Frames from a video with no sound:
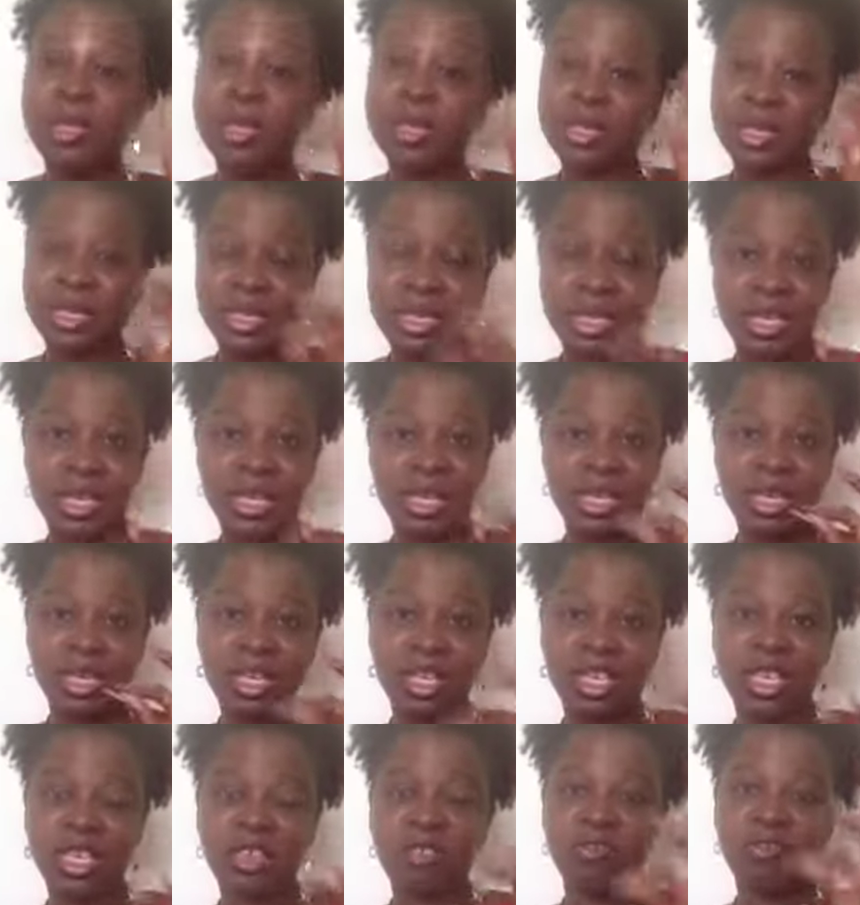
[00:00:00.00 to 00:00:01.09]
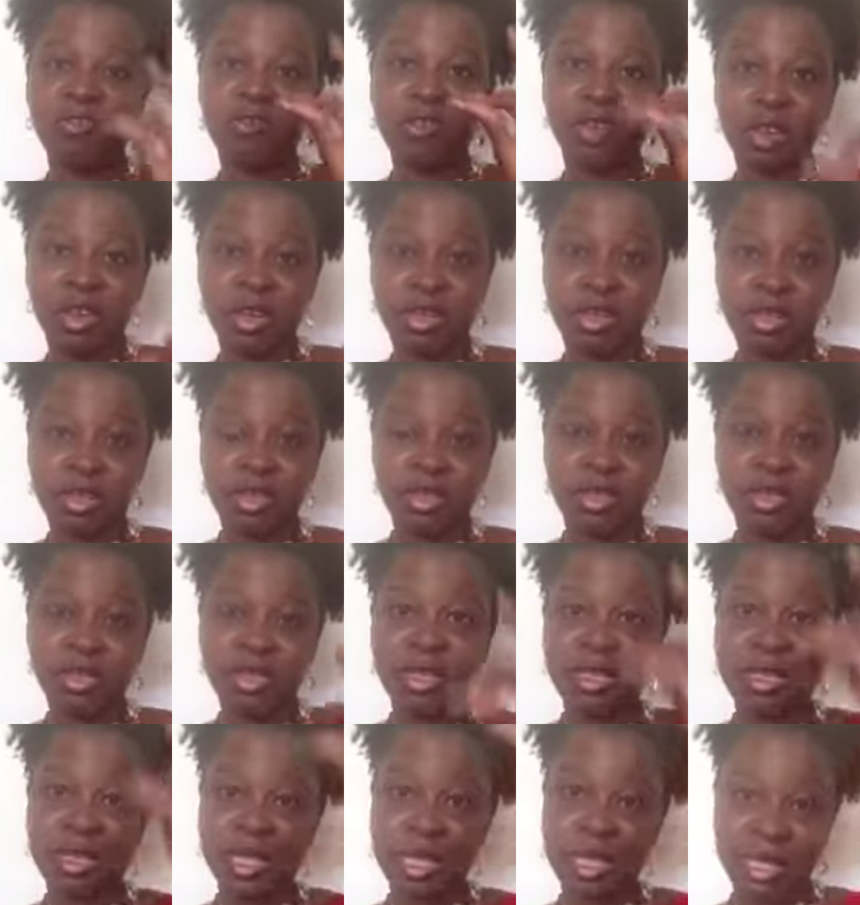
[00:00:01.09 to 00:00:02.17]
Seek ye first
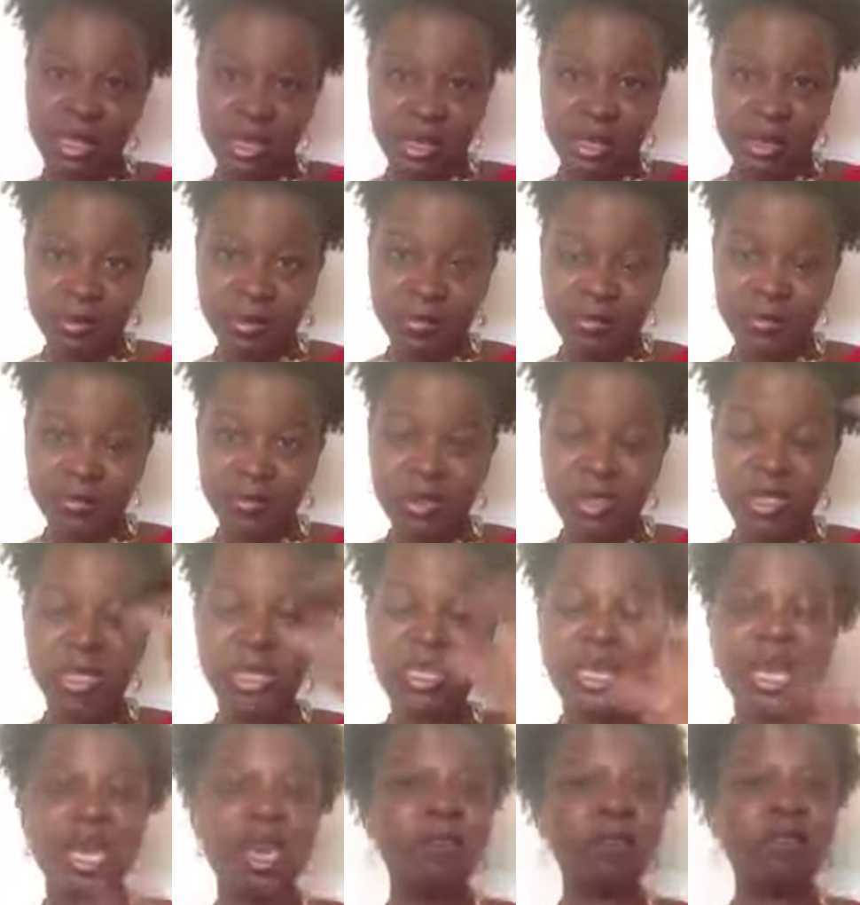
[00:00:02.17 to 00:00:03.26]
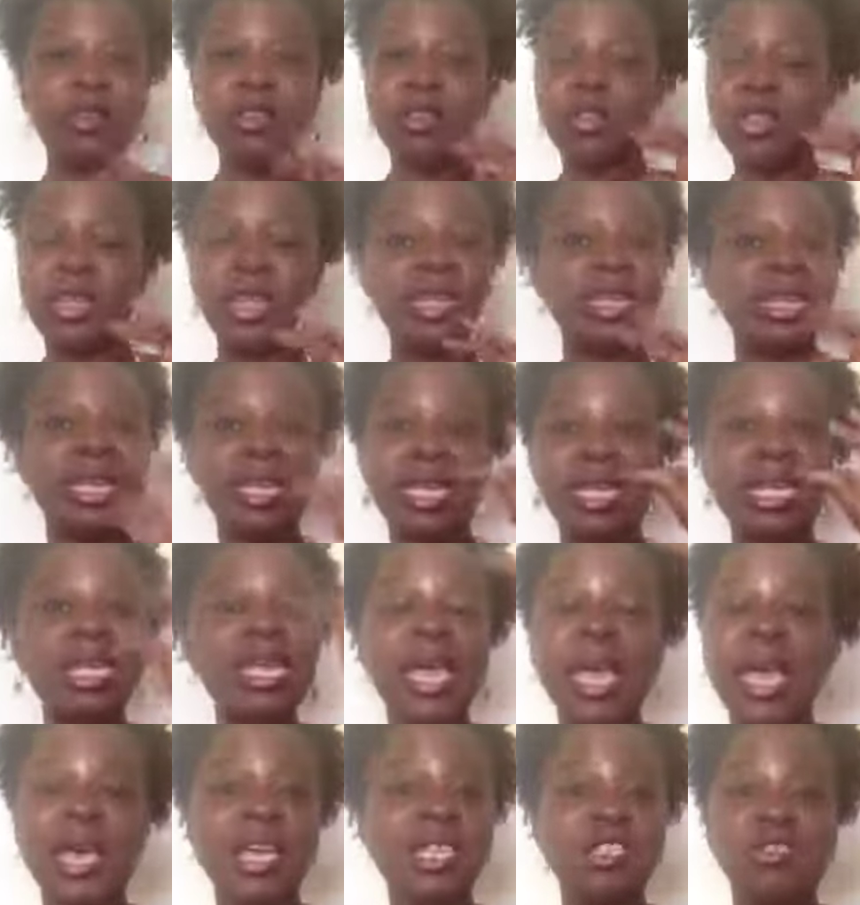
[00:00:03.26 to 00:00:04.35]
the kingdom. Seek everything that he
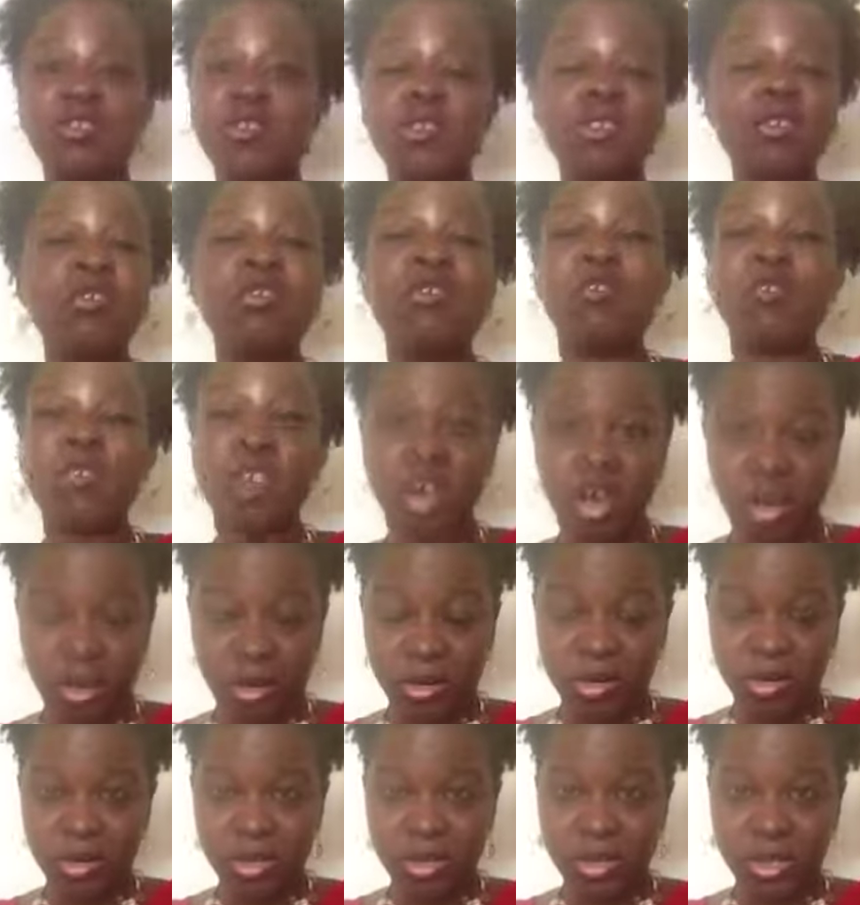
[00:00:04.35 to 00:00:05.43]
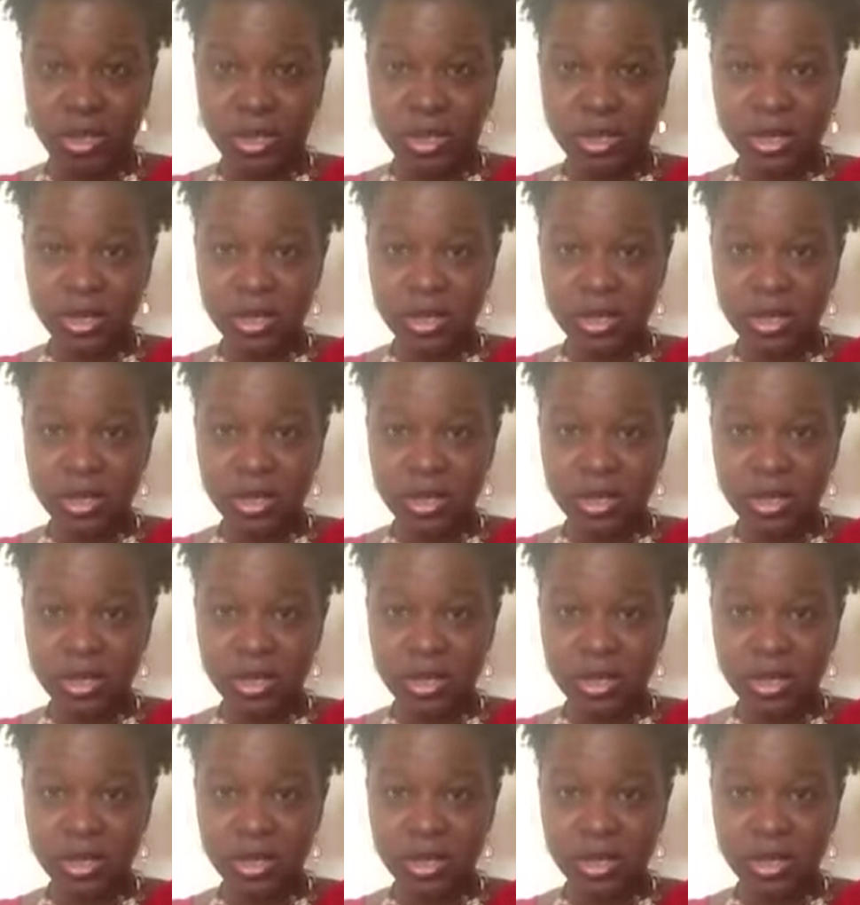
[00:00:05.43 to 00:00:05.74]
has for you first.